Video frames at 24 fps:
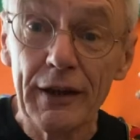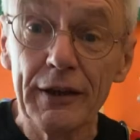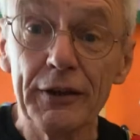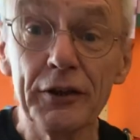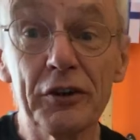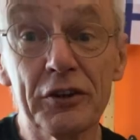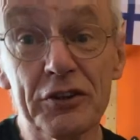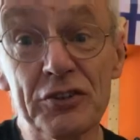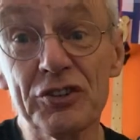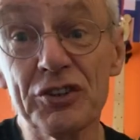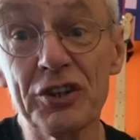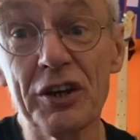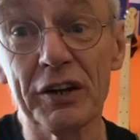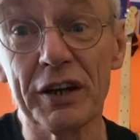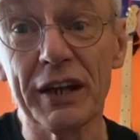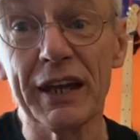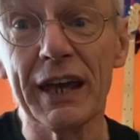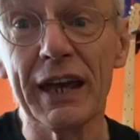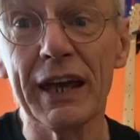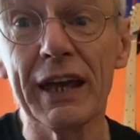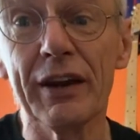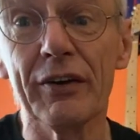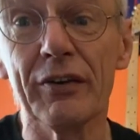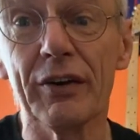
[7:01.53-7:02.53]
you can certainly
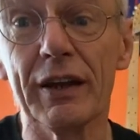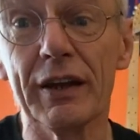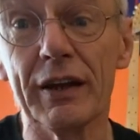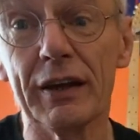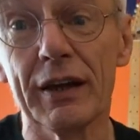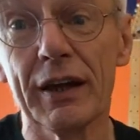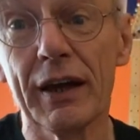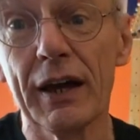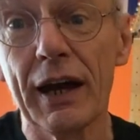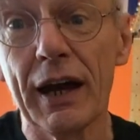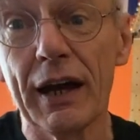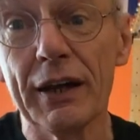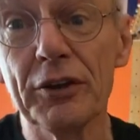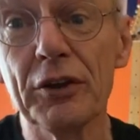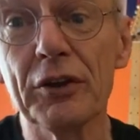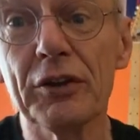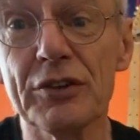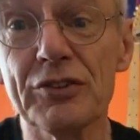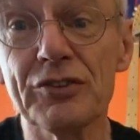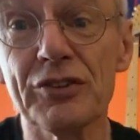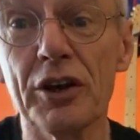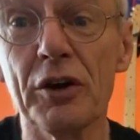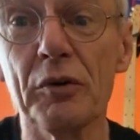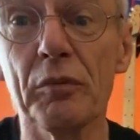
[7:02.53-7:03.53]
hear it and you
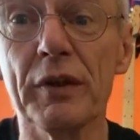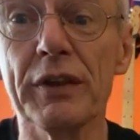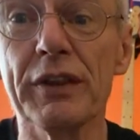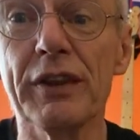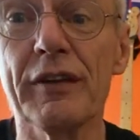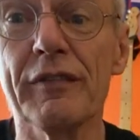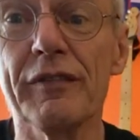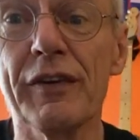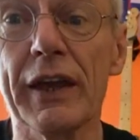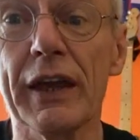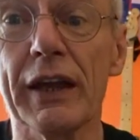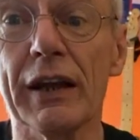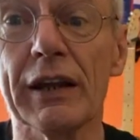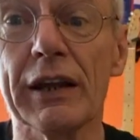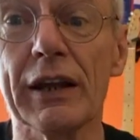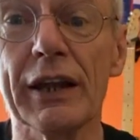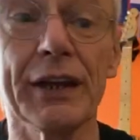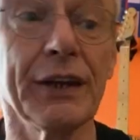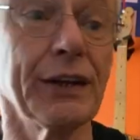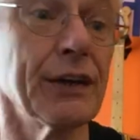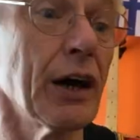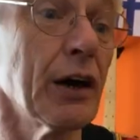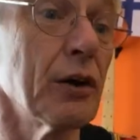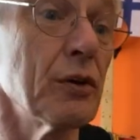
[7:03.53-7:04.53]
can tell whether you've hit
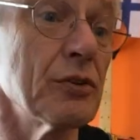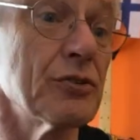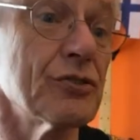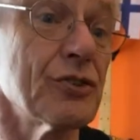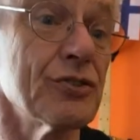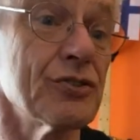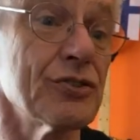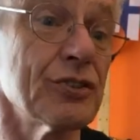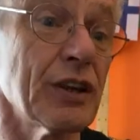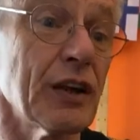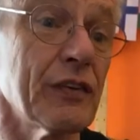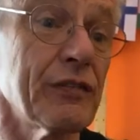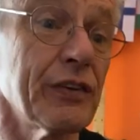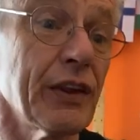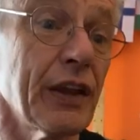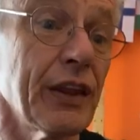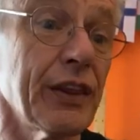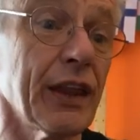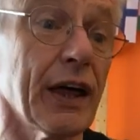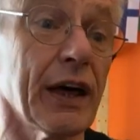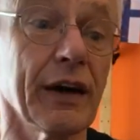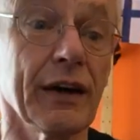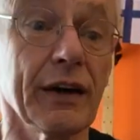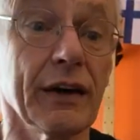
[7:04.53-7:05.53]
clean notes and stuff like
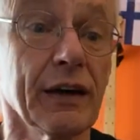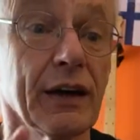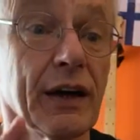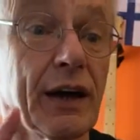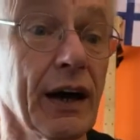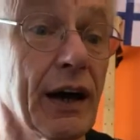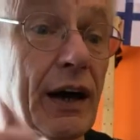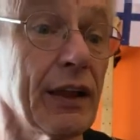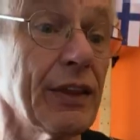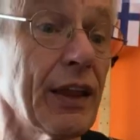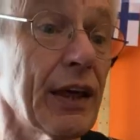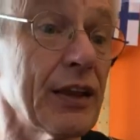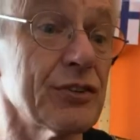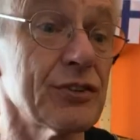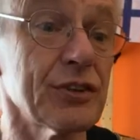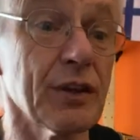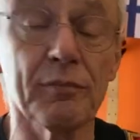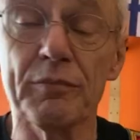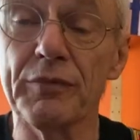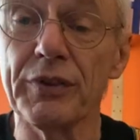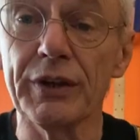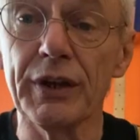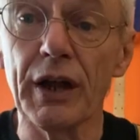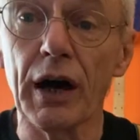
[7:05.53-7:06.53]
that. And that's
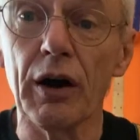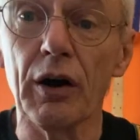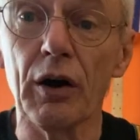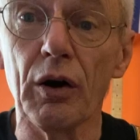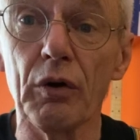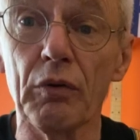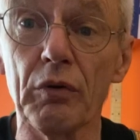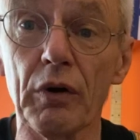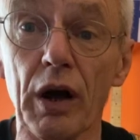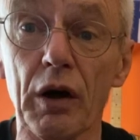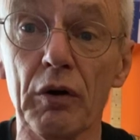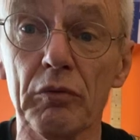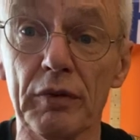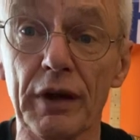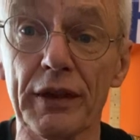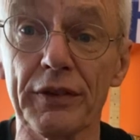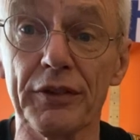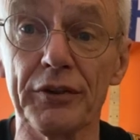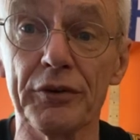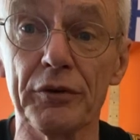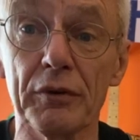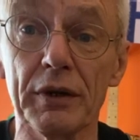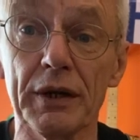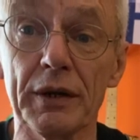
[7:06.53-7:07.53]
something that I'll, I'll run
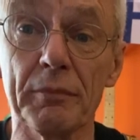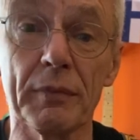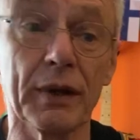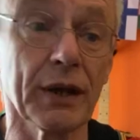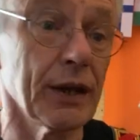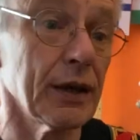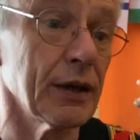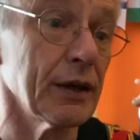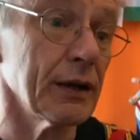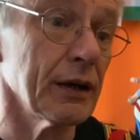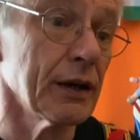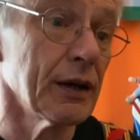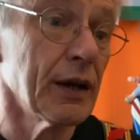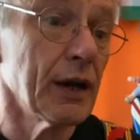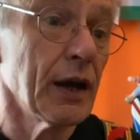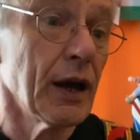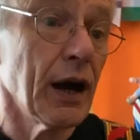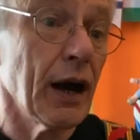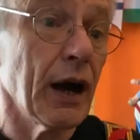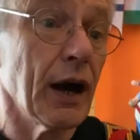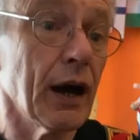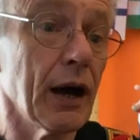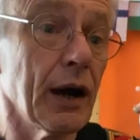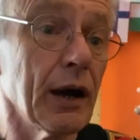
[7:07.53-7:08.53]
through in a minute.
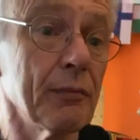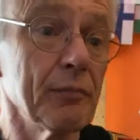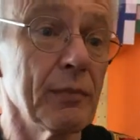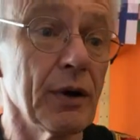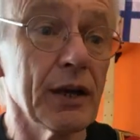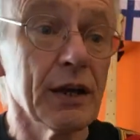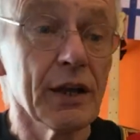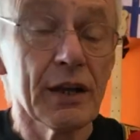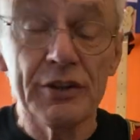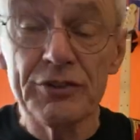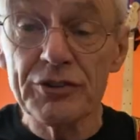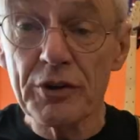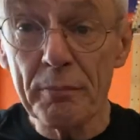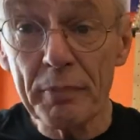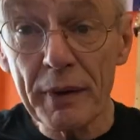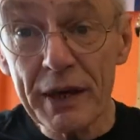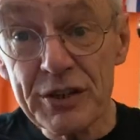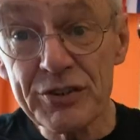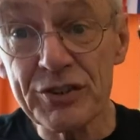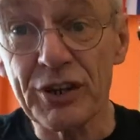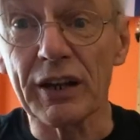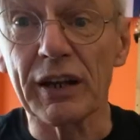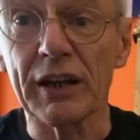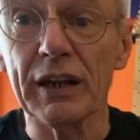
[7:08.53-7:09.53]
Um, so
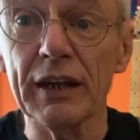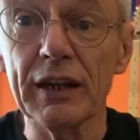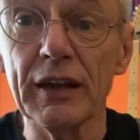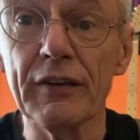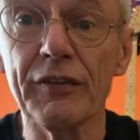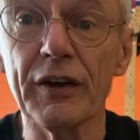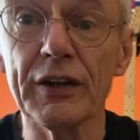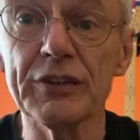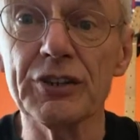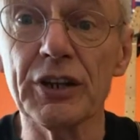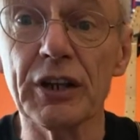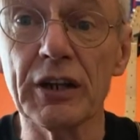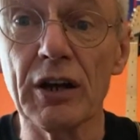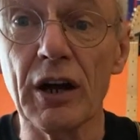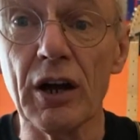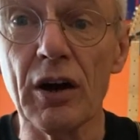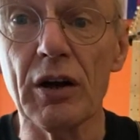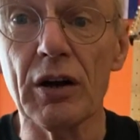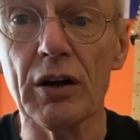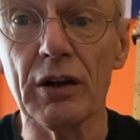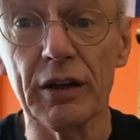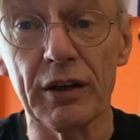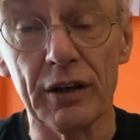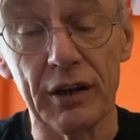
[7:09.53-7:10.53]
basically, you've had your
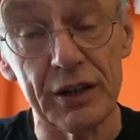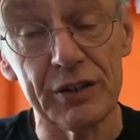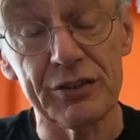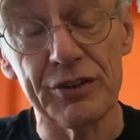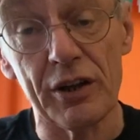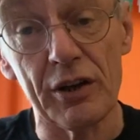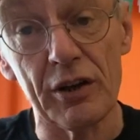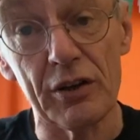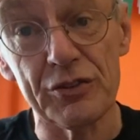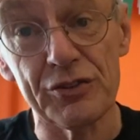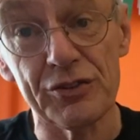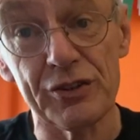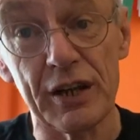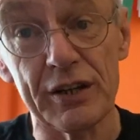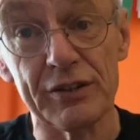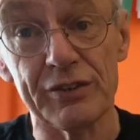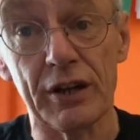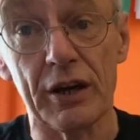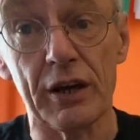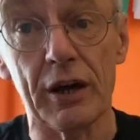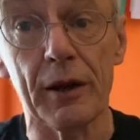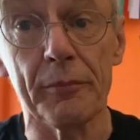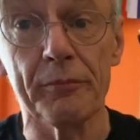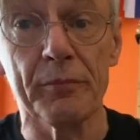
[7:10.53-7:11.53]
car, guitar set
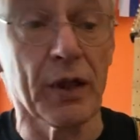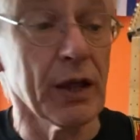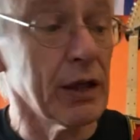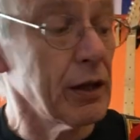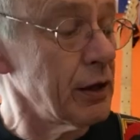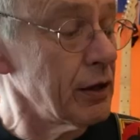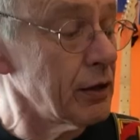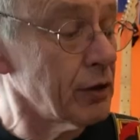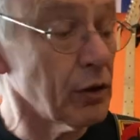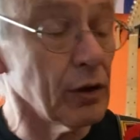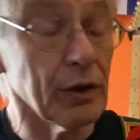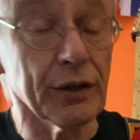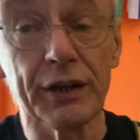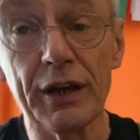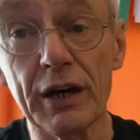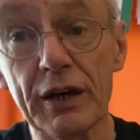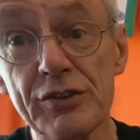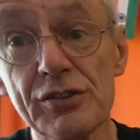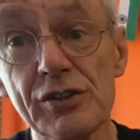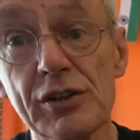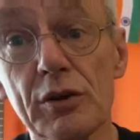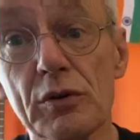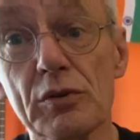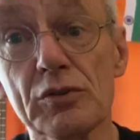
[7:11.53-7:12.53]
up. You've got a
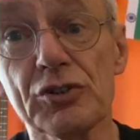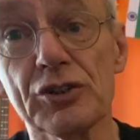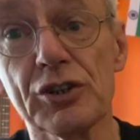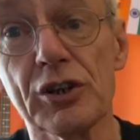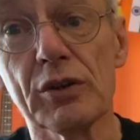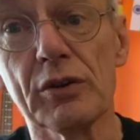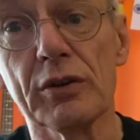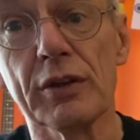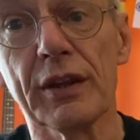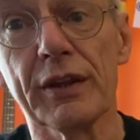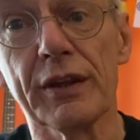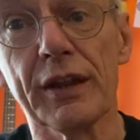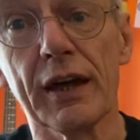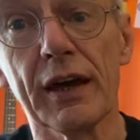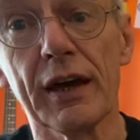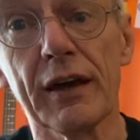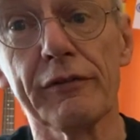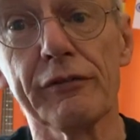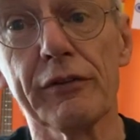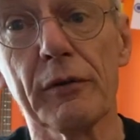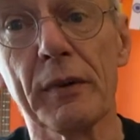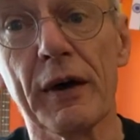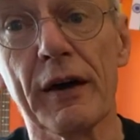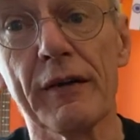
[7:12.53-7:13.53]
nice little tuner there
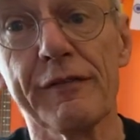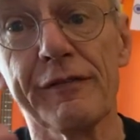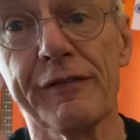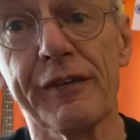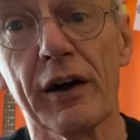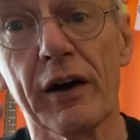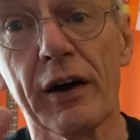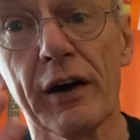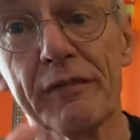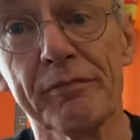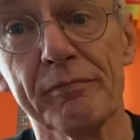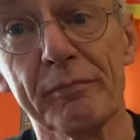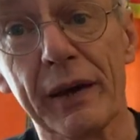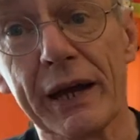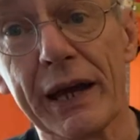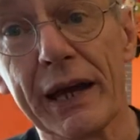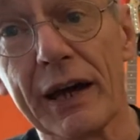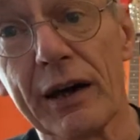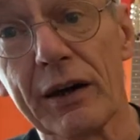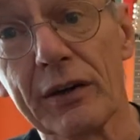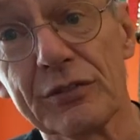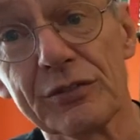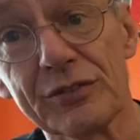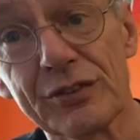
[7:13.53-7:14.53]
for about £5,
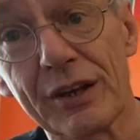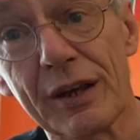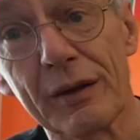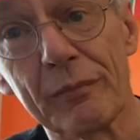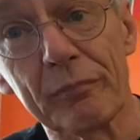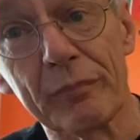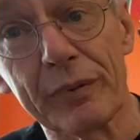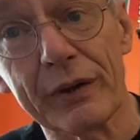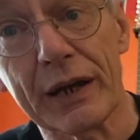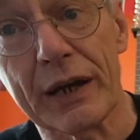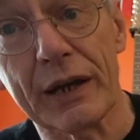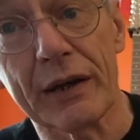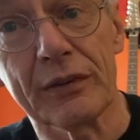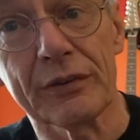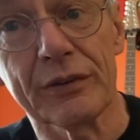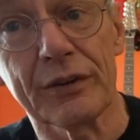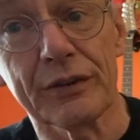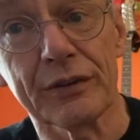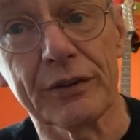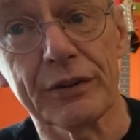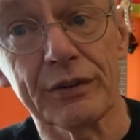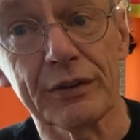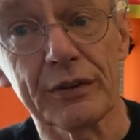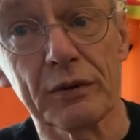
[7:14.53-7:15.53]
£10. I
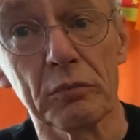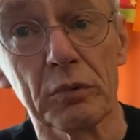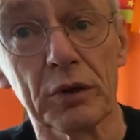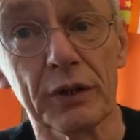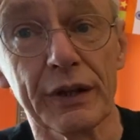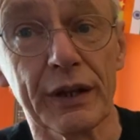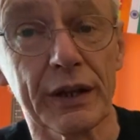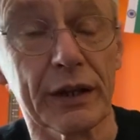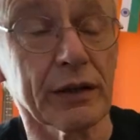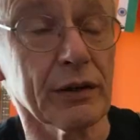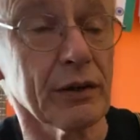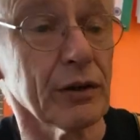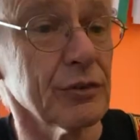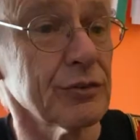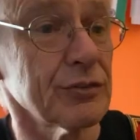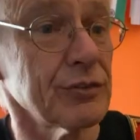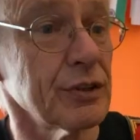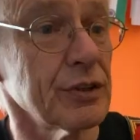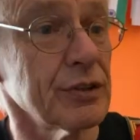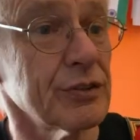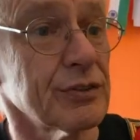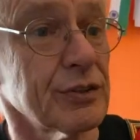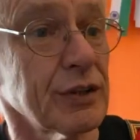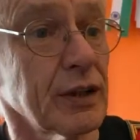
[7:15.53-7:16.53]
don't know what they cost
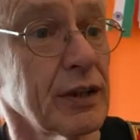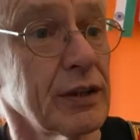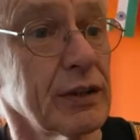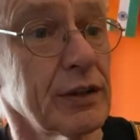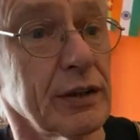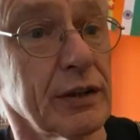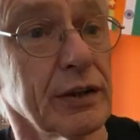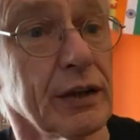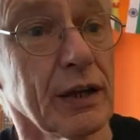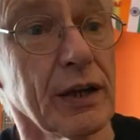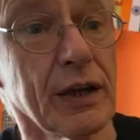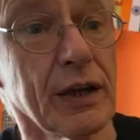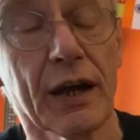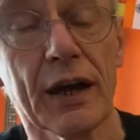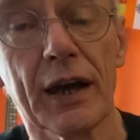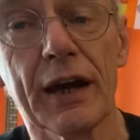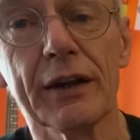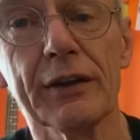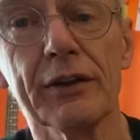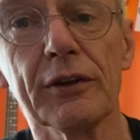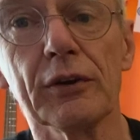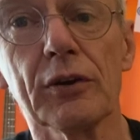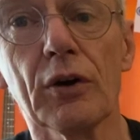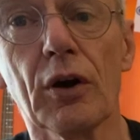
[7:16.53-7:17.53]
these days.
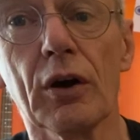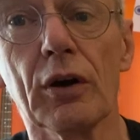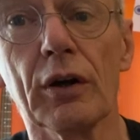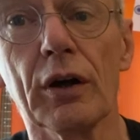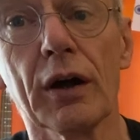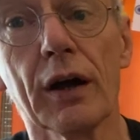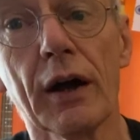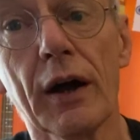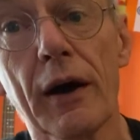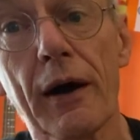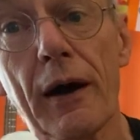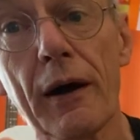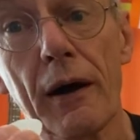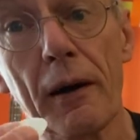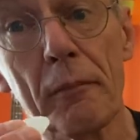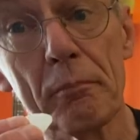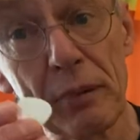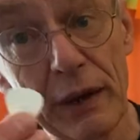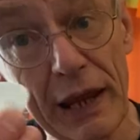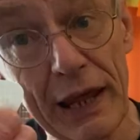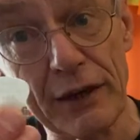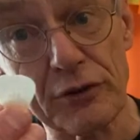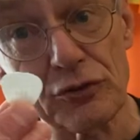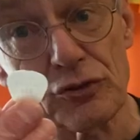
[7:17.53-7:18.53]
And you've got
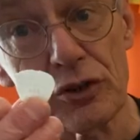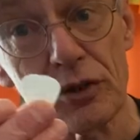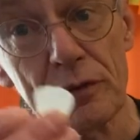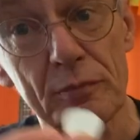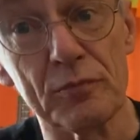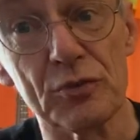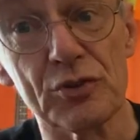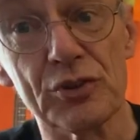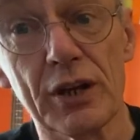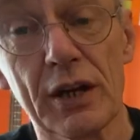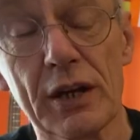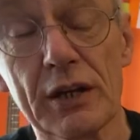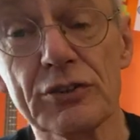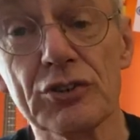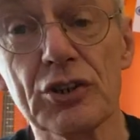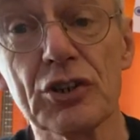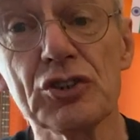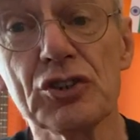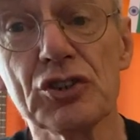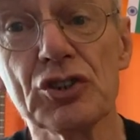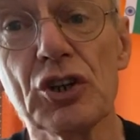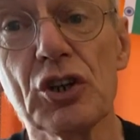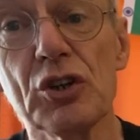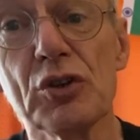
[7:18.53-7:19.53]
plectrums.
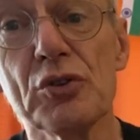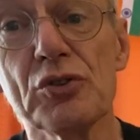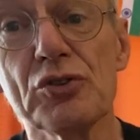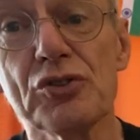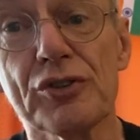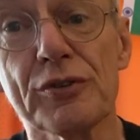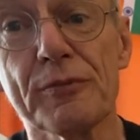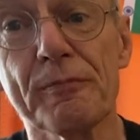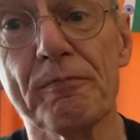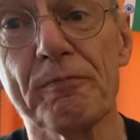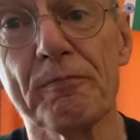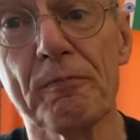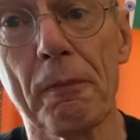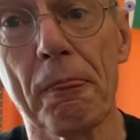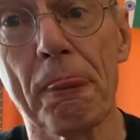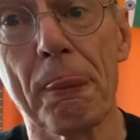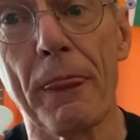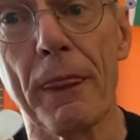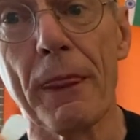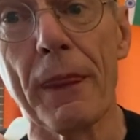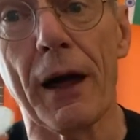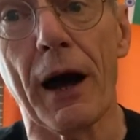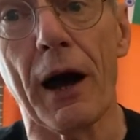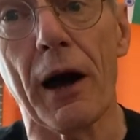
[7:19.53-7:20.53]
Just choose,
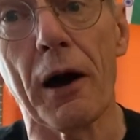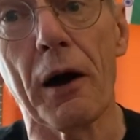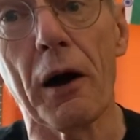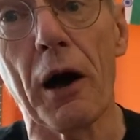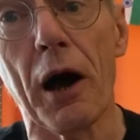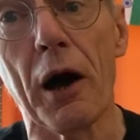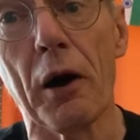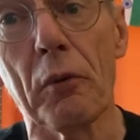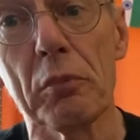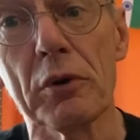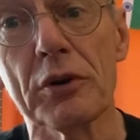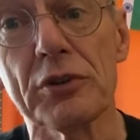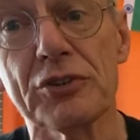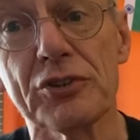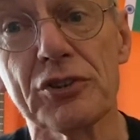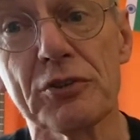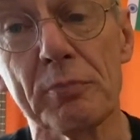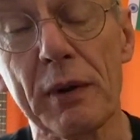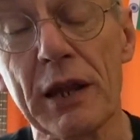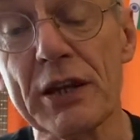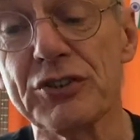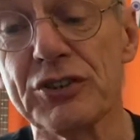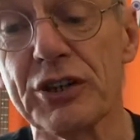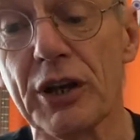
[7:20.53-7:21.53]
I, I would
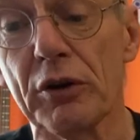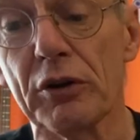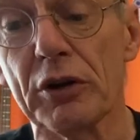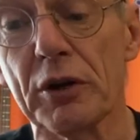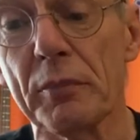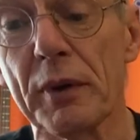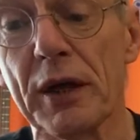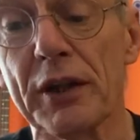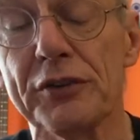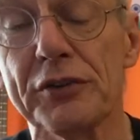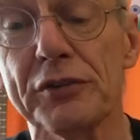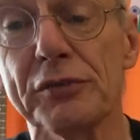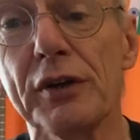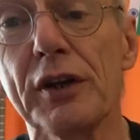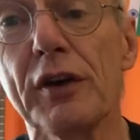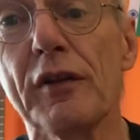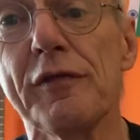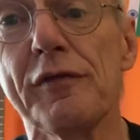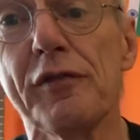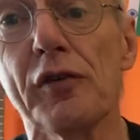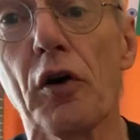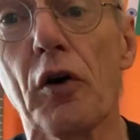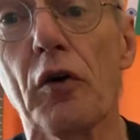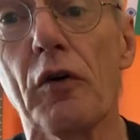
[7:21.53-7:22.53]
splash out on about three or
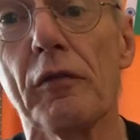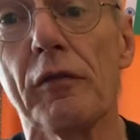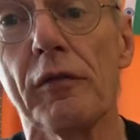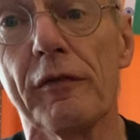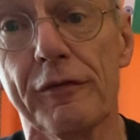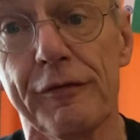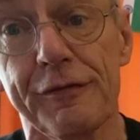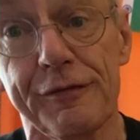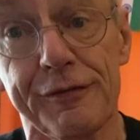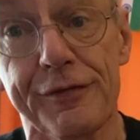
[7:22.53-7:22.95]
four,